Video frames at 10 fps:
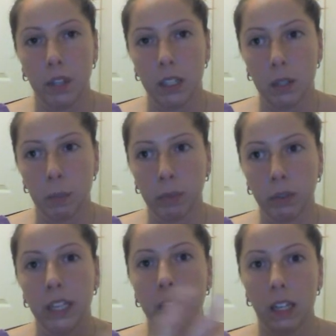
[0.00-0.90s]
these
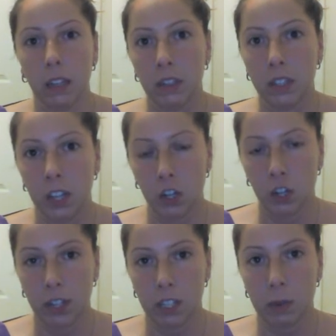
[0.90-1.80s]
blanket
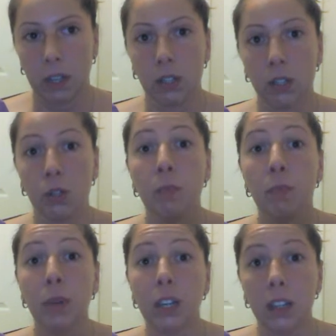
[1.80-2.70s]
invitations, because to
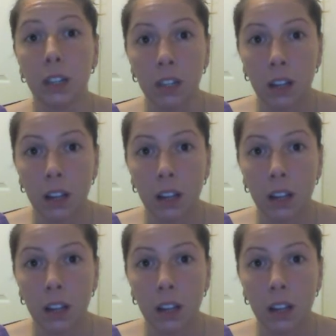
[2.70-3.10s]
me,